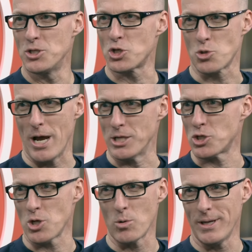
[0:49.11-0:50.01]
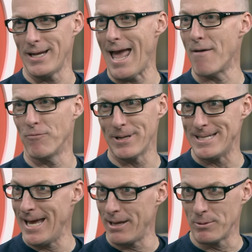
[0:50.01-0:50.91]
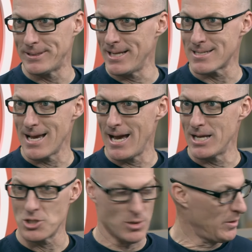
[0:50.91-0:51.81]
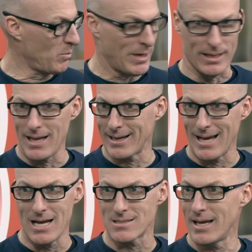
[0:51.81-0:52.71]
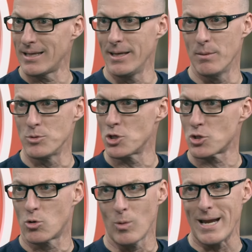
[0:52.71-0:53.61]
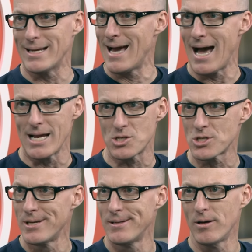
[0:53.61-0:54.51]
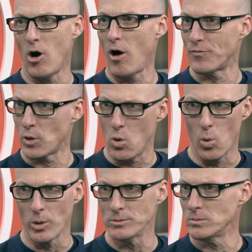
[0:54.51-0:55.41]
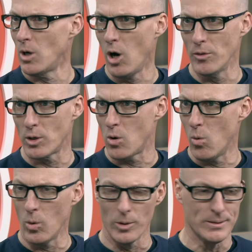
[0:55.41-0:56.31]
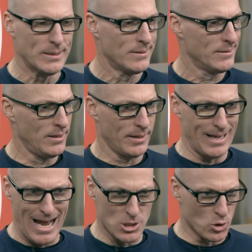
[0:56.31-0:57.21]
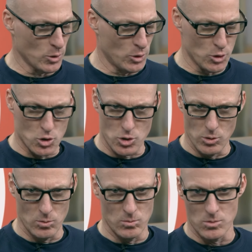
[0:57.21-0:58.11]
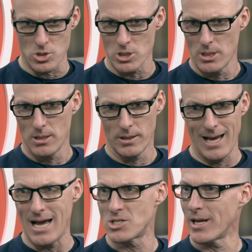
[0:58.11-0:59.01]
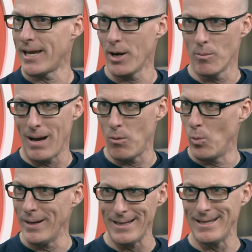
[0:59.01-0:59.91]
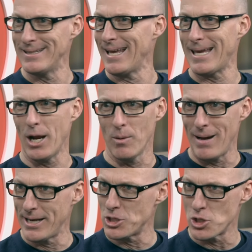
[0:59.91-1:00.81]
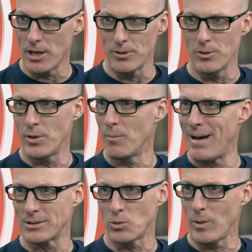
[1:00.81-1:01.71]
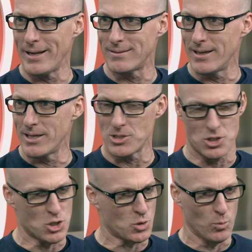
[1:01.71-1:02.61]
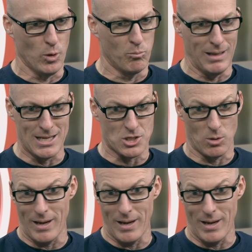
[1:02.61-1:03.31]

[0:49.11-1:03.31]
Just trying to soak in every day with these guys. You know, we got a lot of guys like him, just great guys. Off the court, on the court, guys that are good students. Guys that care about winning, they care about each other, they're about the right things. It's just a real blessing.